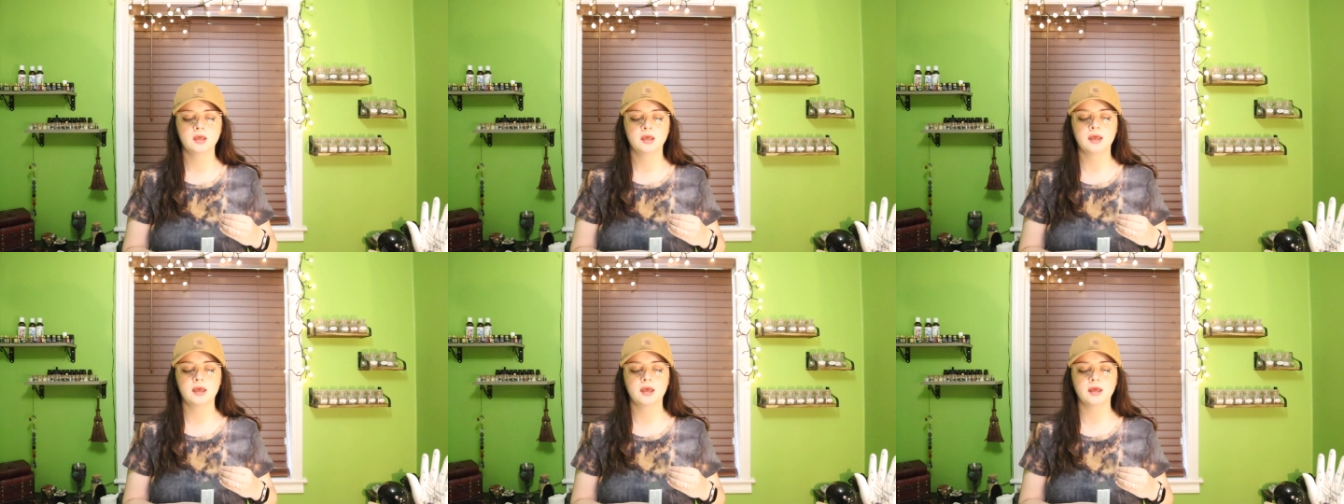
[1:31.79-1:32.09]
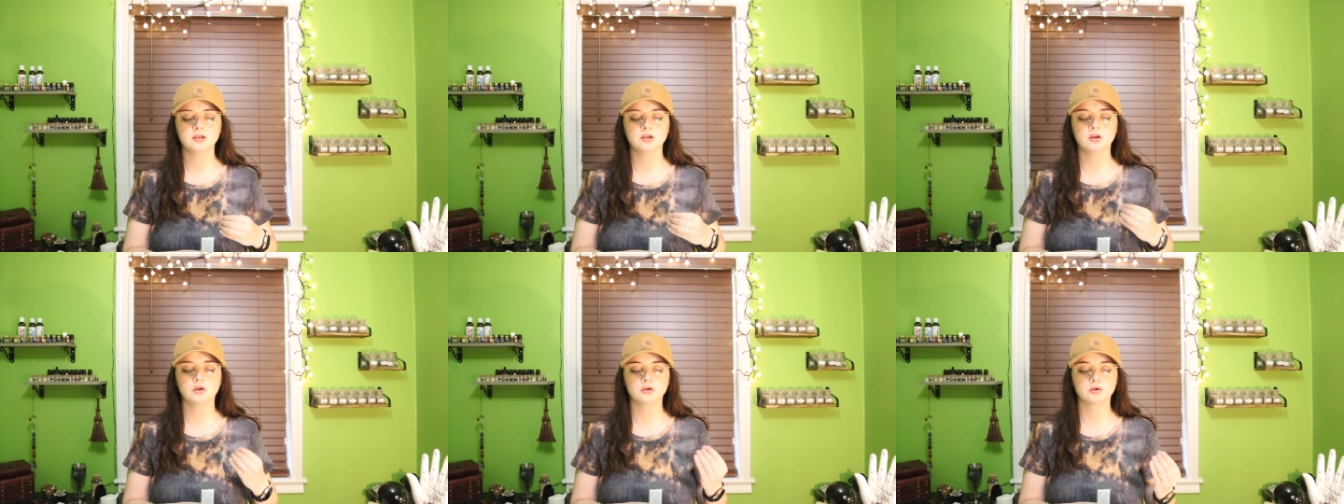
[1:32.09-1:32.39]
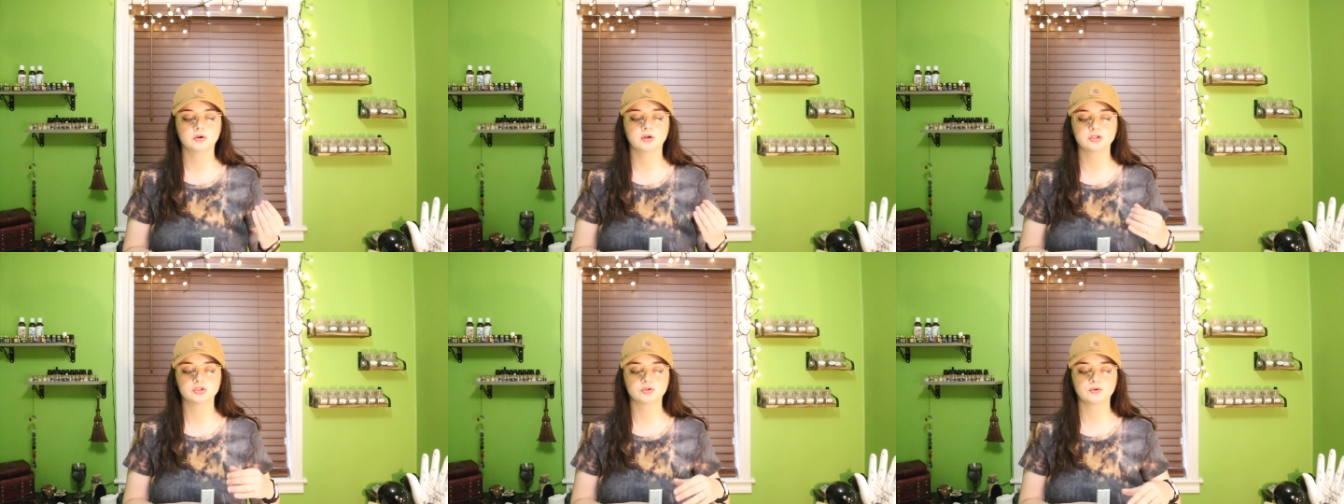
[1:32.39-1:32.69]
And, you know,
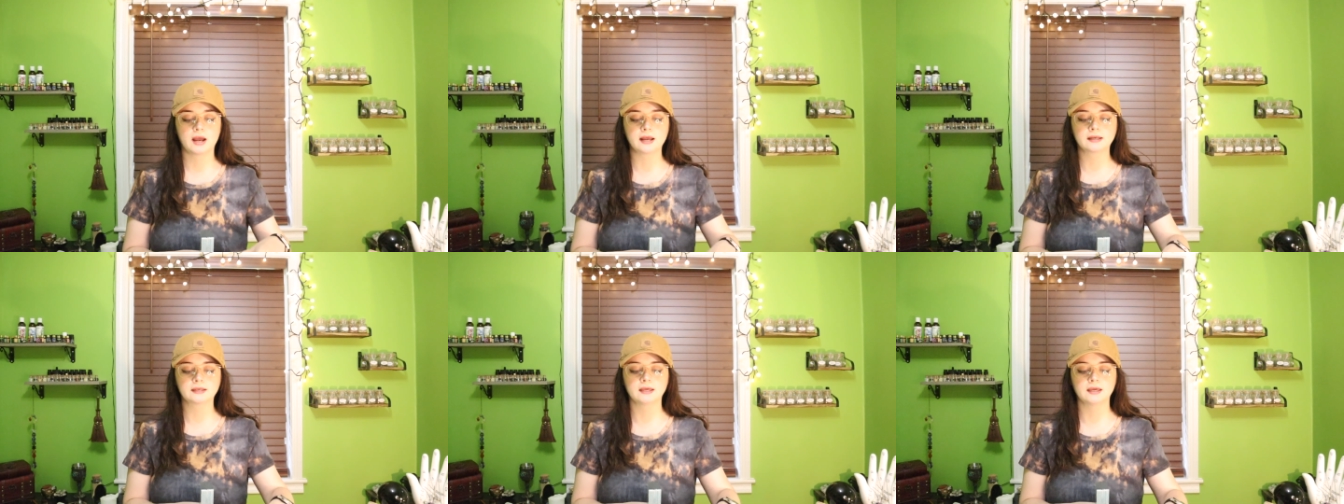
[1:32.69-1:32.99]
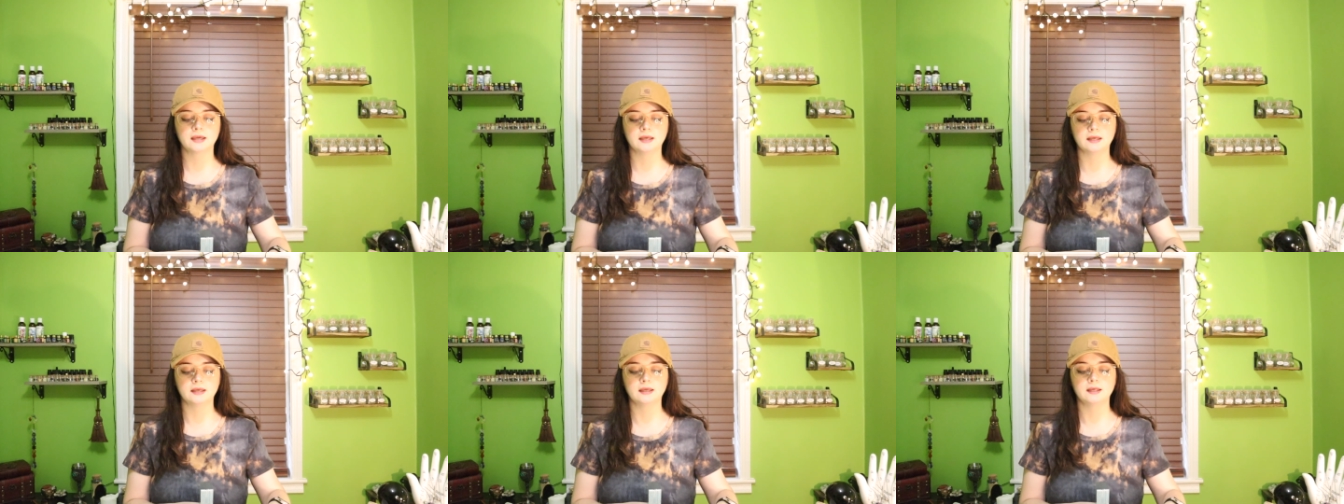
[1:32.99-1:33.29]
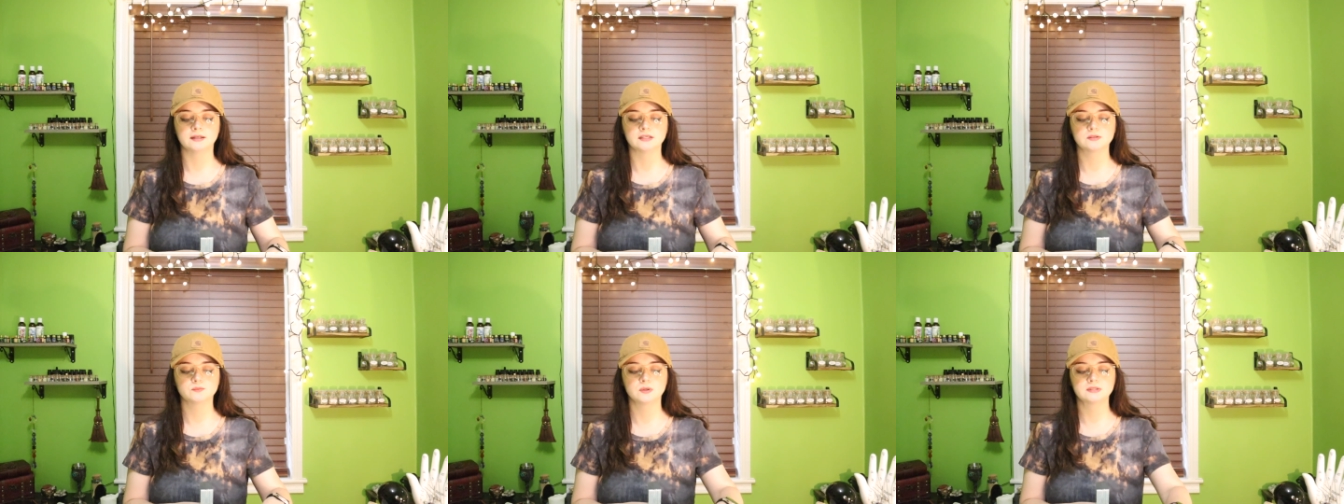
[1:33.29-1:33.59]
you're attracting it
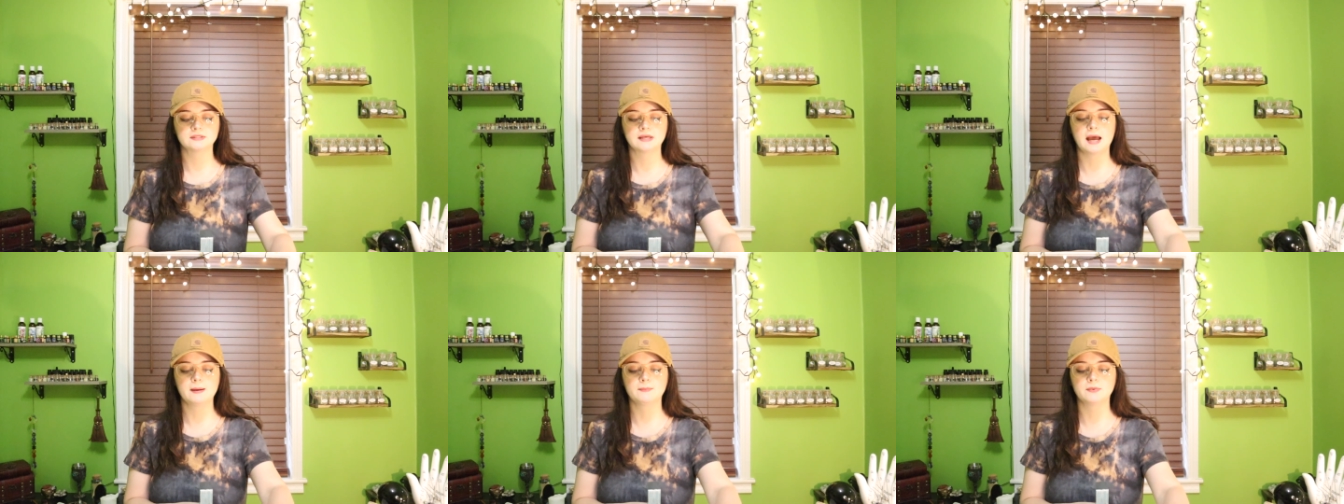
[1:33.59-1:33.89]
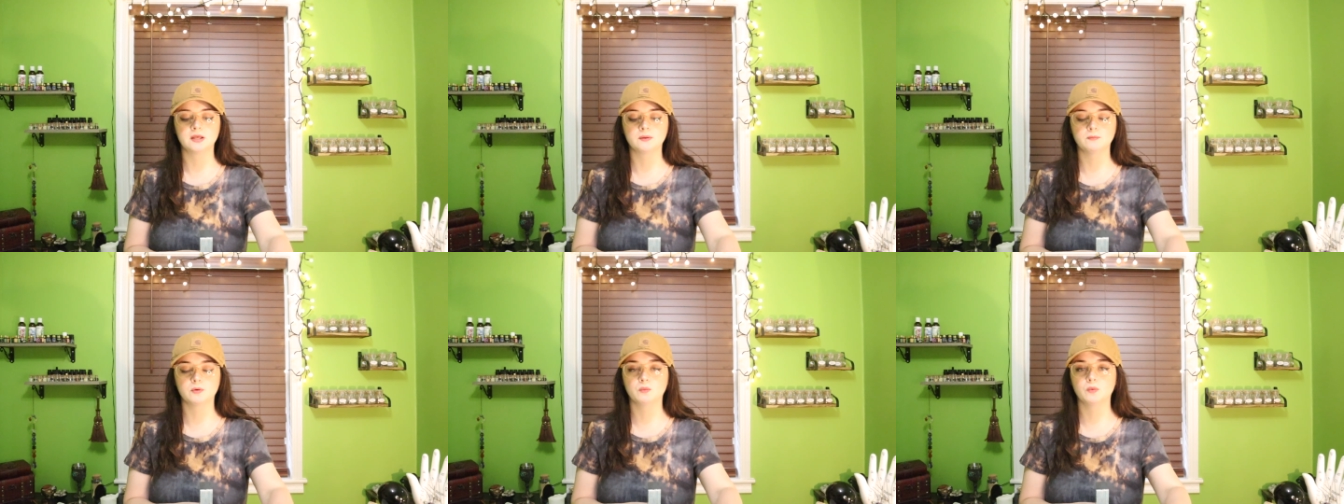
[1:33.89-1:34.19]
in is what's happening.